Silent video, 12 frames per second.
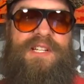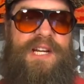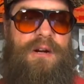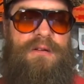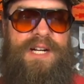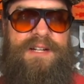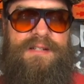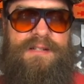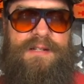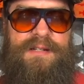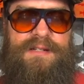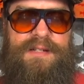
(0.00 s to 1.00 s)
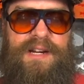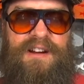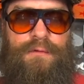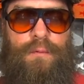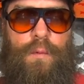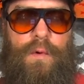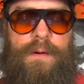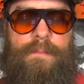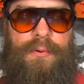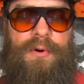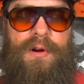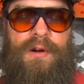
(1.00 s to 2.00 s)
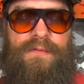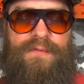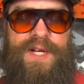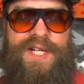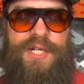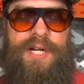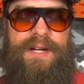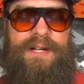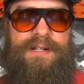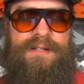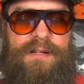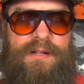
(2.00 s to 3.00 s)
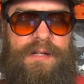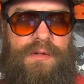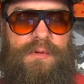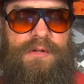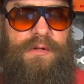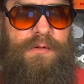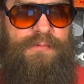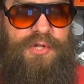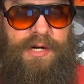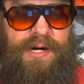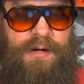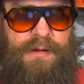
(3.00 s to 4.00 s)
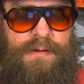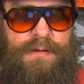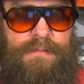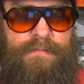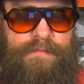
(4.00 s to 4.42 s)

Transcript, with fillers: curious to see if Woodbooger Fishing a YouTube channel.